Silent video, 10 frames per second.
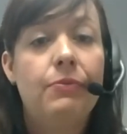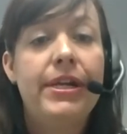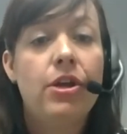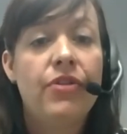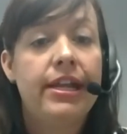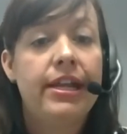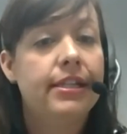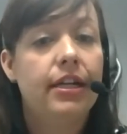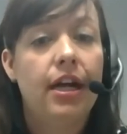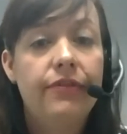We know that it is
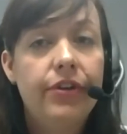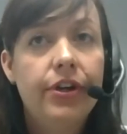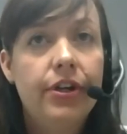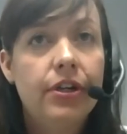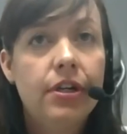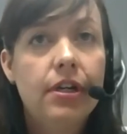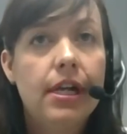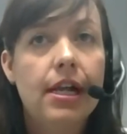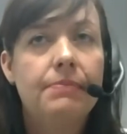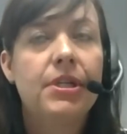a
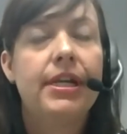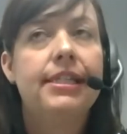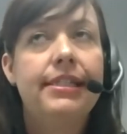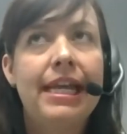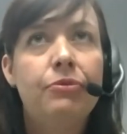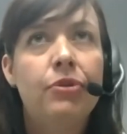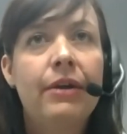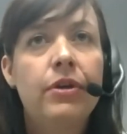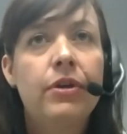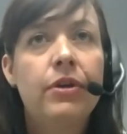state
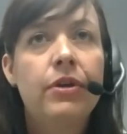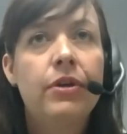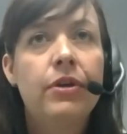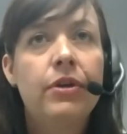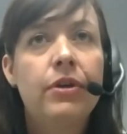priority and a